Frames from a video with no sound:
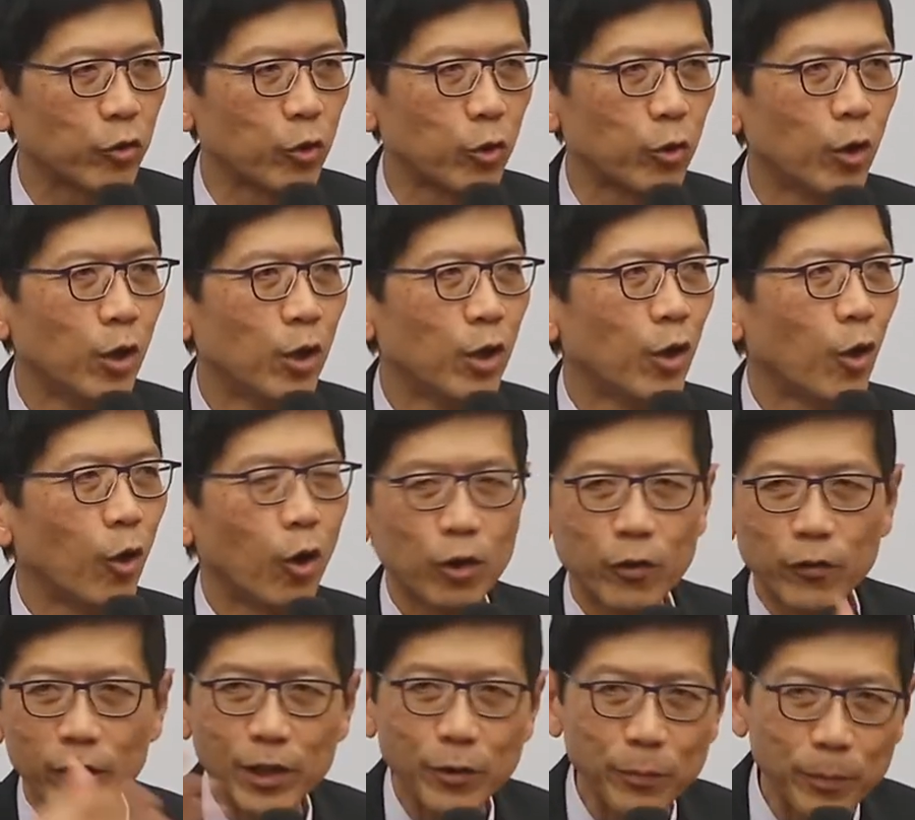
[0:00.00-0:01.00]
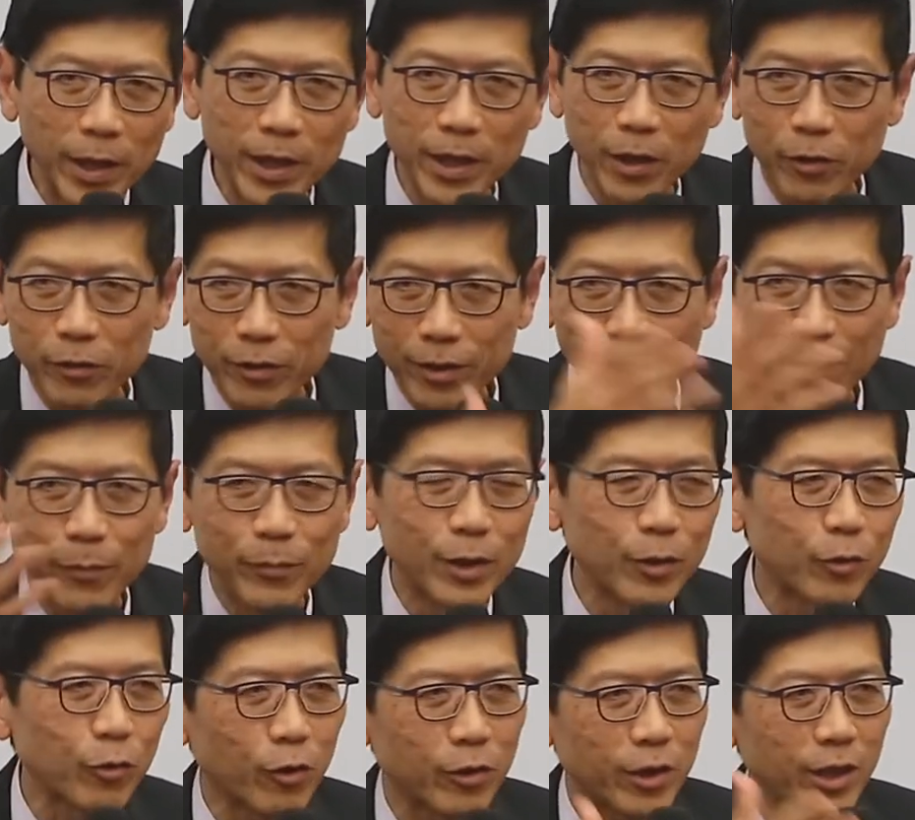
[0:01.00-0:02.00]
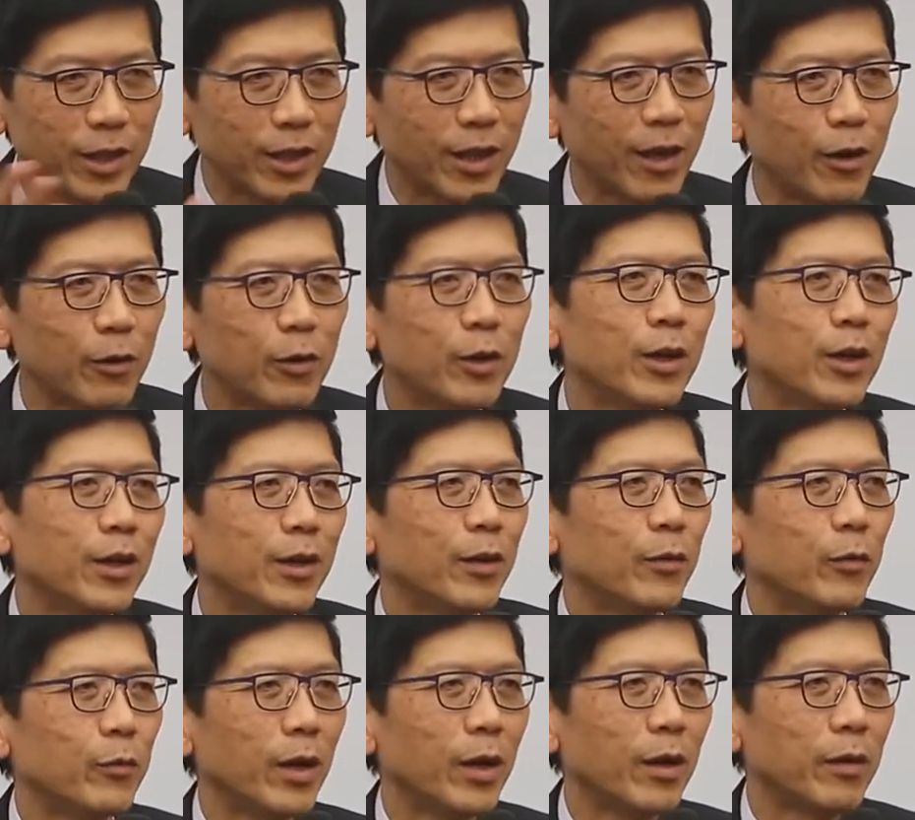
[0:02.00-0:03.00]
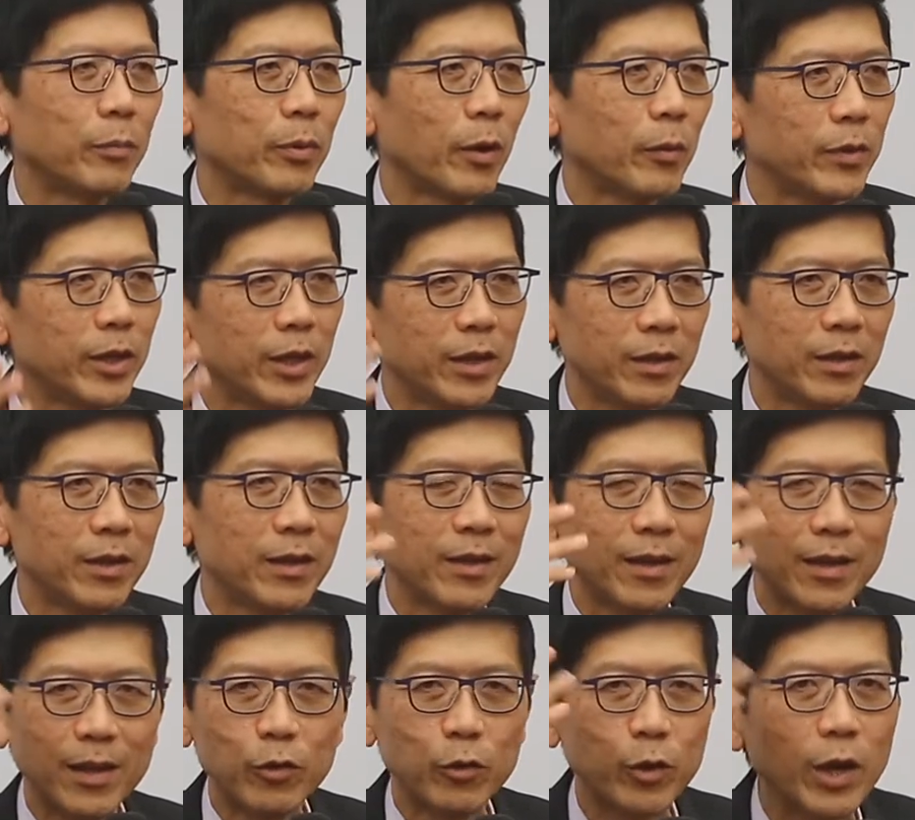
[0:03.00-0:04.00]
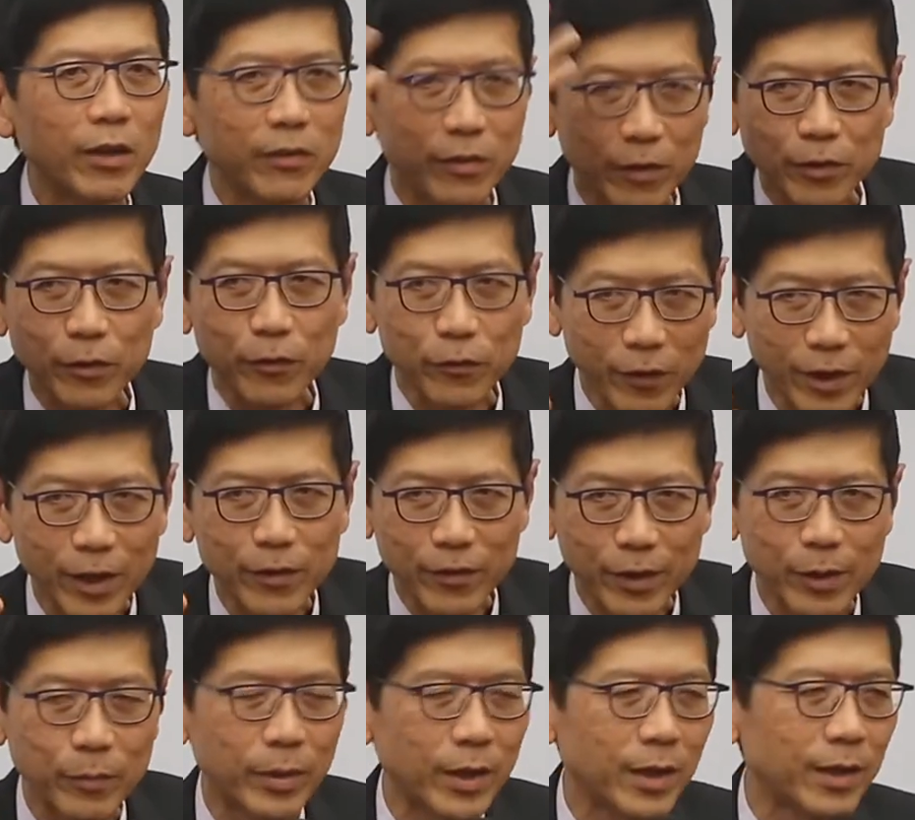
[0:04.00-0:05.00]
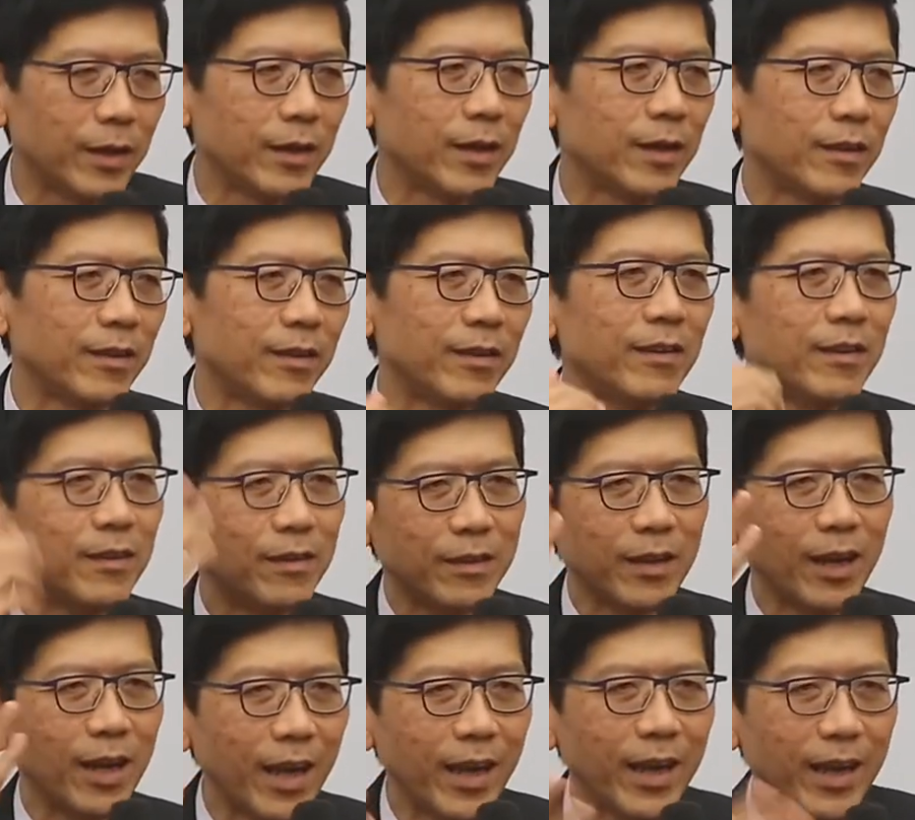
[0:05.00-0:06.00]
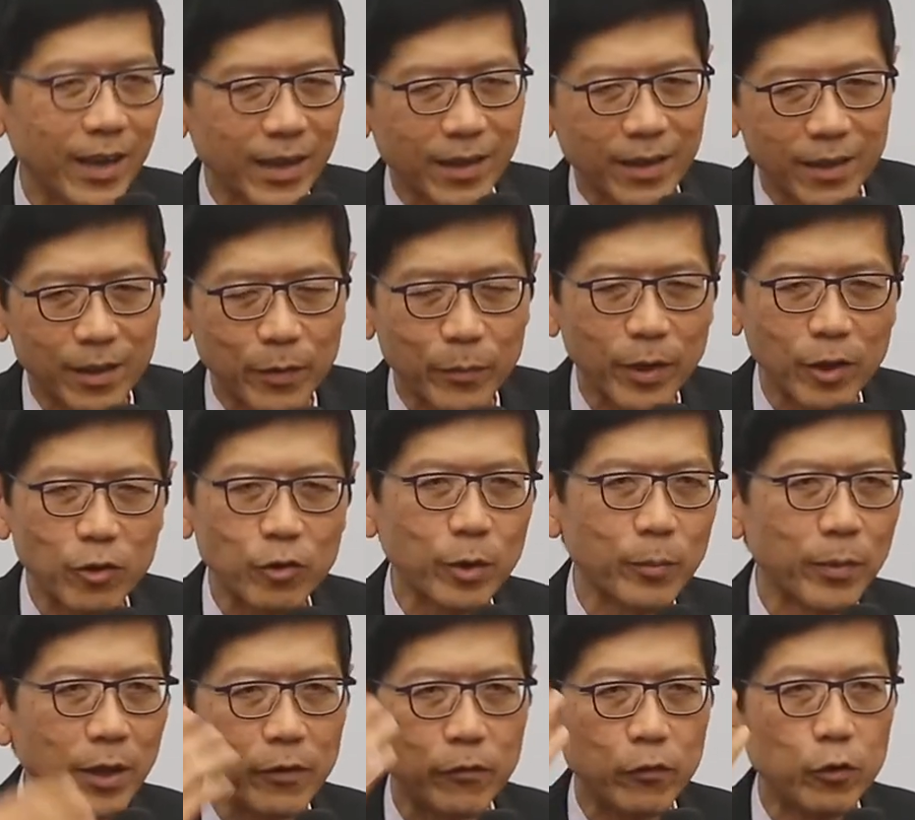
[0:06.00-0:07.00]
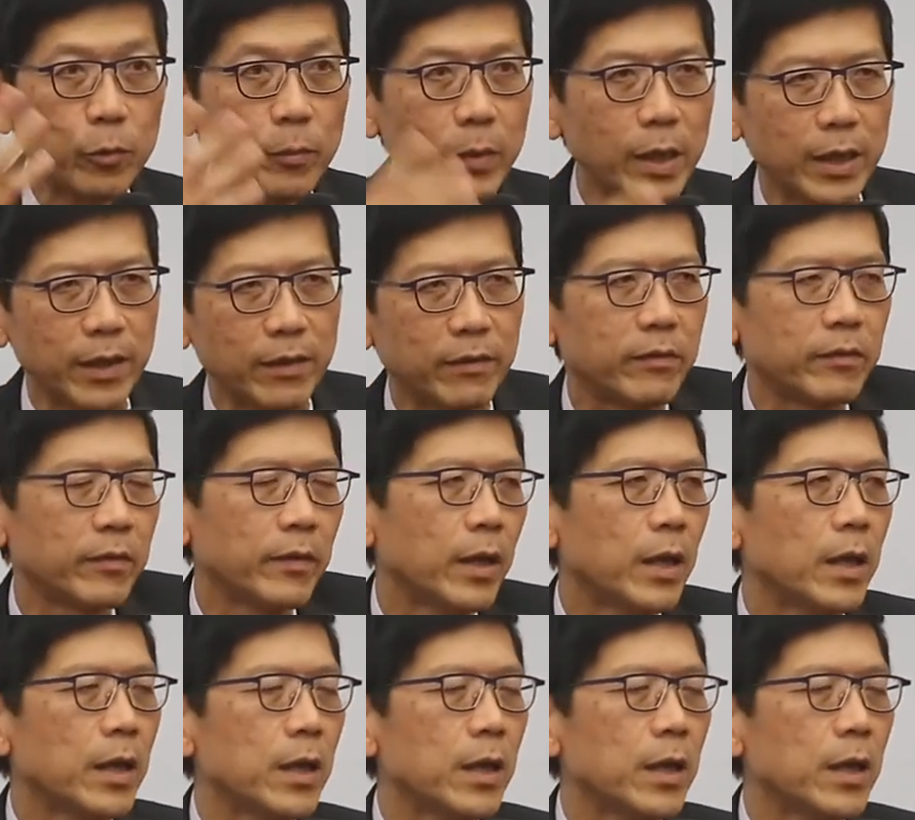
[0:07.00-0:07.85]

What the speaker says: So all of us spending our time here talking now, we are probably doing ourselves a favor by delaying dementia by a few minutes.